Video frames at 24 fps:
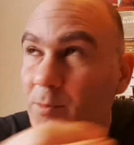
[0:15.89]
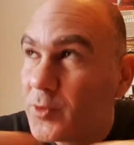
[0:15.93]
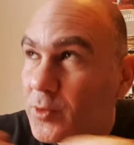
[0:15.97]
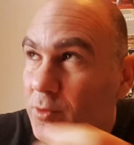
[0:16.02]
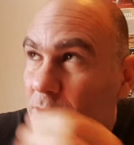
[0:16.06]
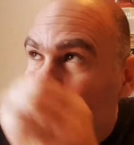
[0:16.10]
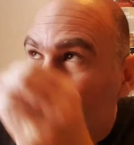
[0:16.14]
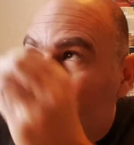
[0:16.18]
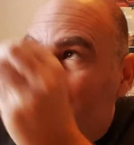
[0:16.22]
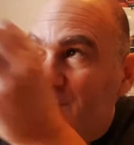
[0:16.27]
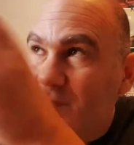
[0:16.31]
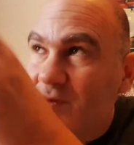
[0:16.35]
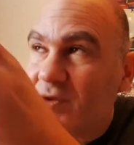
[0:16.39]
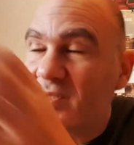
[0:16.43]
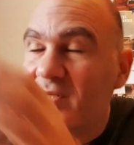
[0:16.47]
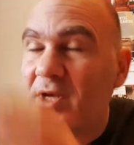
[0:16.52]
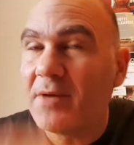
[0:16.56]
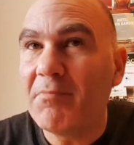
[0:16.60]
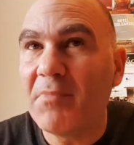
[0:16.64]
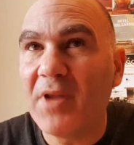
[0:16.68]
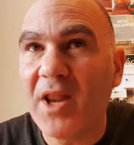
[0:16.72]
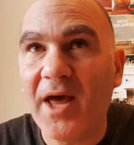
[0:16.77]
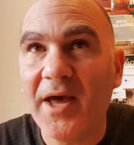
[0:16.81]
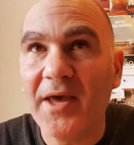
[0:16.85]
you look for
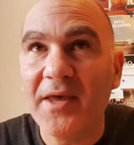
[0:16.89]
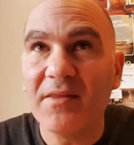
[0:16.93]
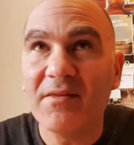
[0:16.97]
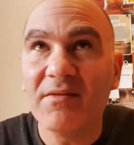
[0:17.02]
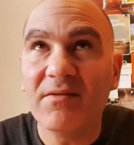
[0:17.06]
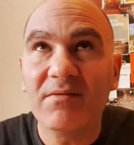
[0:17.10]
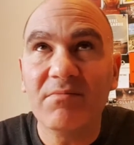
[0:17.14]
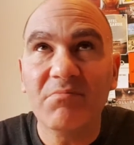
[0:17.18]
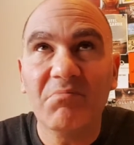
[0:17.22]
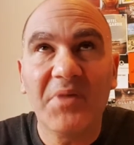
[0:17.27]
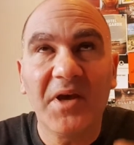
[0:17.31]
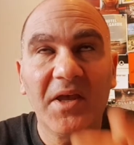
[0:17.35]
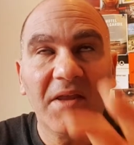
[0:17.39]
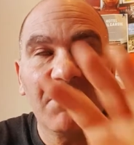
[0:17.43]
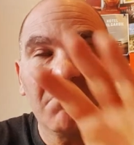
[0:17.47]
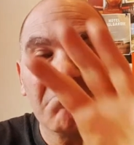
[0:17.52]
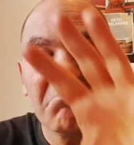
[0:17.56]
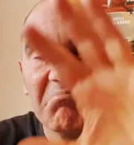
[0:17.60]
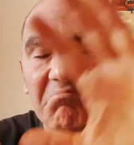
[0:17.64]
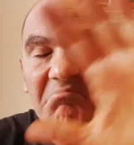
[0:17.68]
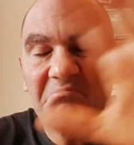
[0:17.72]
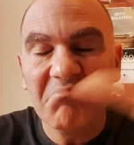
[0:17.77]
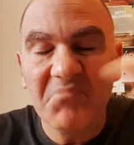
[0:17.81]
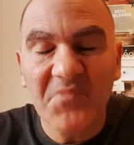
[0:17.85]
some light, but
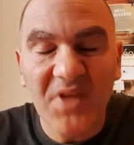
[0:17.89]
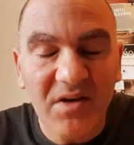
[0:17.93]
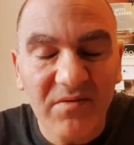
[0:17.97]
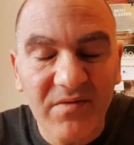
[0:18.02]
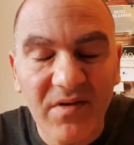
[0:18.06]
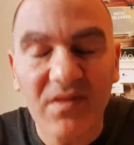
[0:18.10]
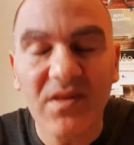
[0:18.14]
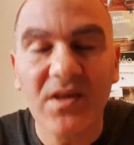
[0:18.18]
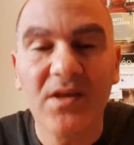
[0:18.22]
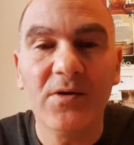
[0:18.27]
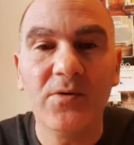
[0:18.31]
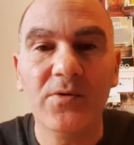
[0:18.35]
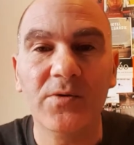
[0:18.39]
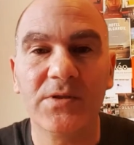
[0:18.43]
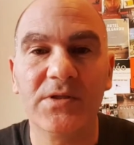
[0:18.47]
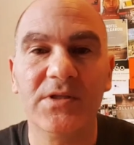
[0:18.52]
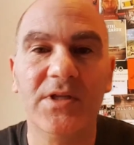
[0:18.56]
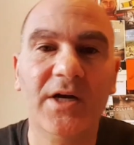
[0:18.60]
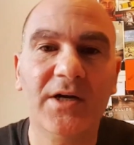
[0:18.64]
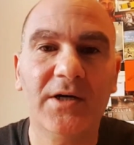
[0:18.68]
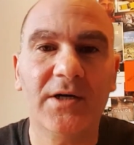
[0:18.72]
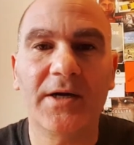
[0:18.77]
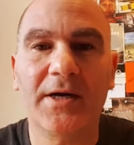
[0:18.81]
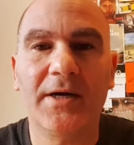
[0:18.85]
everything looks
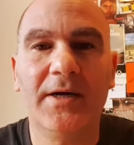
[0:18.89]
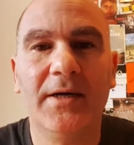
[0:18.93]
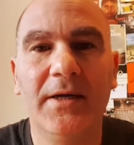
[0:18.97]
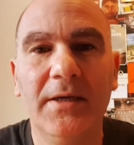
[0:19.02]
dark.